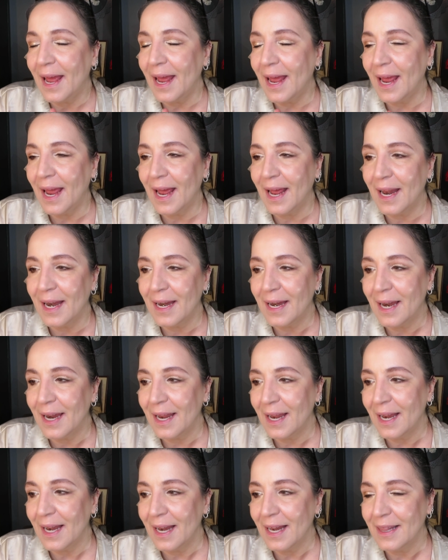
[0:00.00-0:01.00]

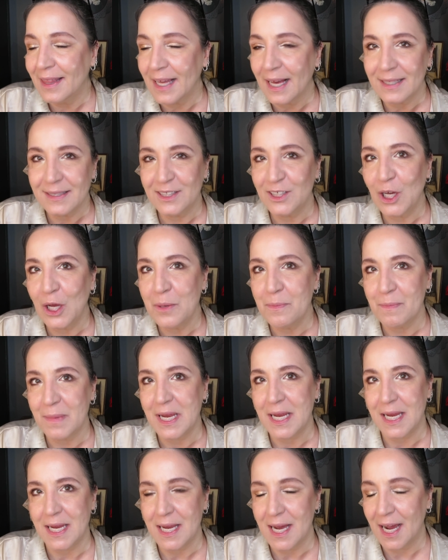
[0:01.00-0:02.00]
And that's on
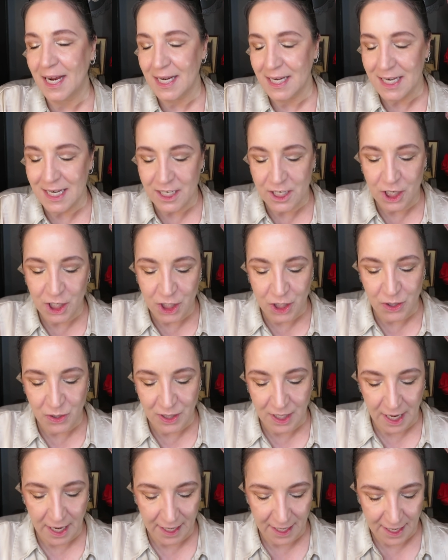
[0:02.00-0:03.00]
me. I need to do
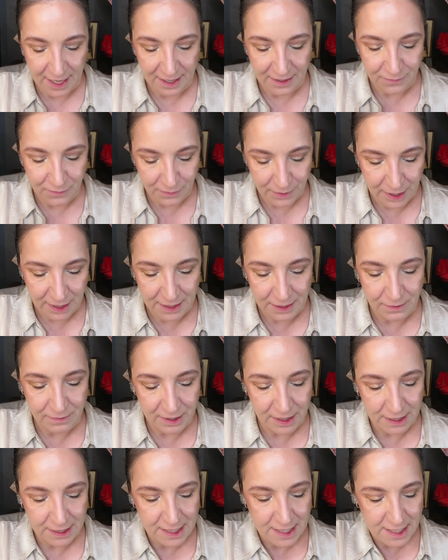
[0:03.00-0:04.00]
that. I really,
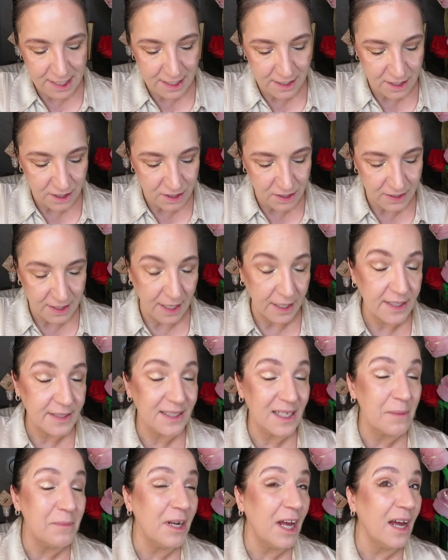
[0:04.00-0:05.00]
really need to do that,
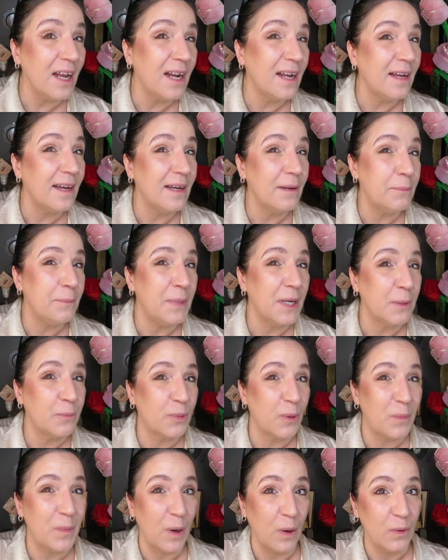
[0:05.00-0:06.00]
because I'm not a big
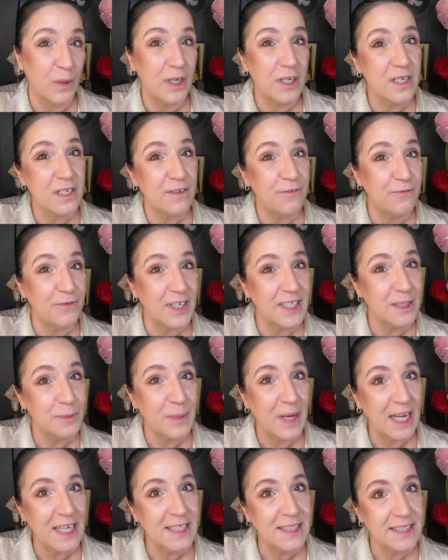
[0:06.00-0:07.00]
proponent of face
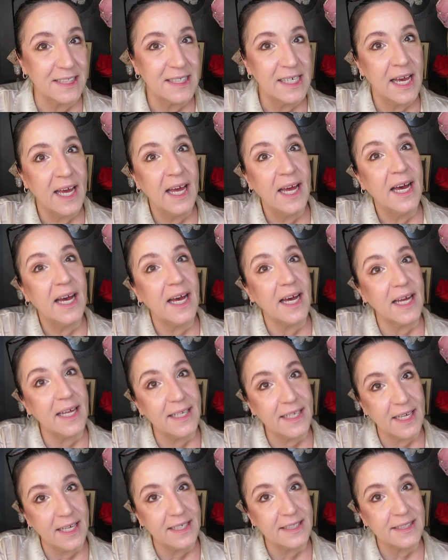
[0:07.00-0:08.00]
palettes
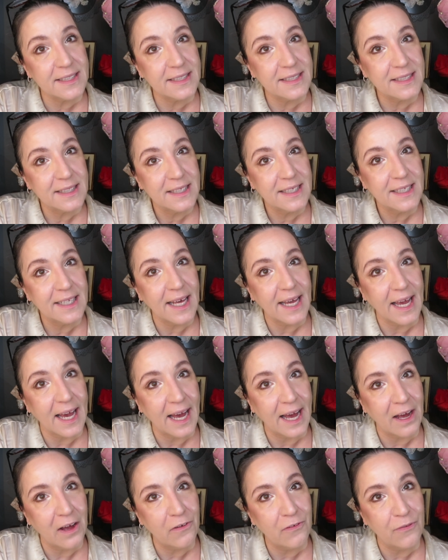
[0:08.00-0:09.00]
unless they
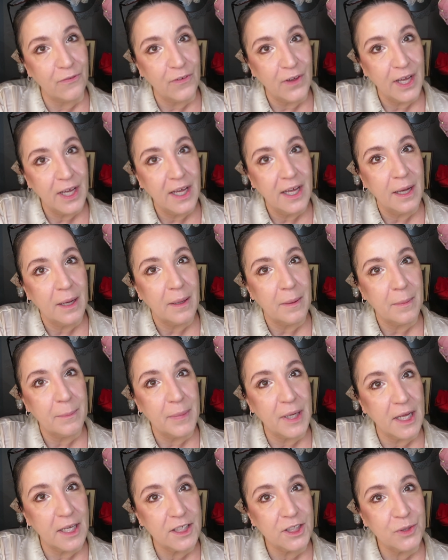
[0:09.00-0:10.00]
have
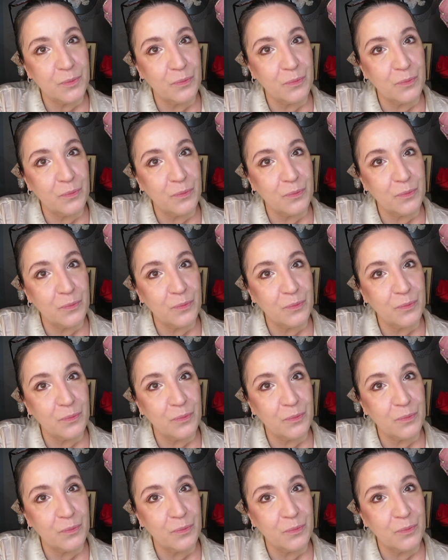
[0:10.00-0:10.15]
blush,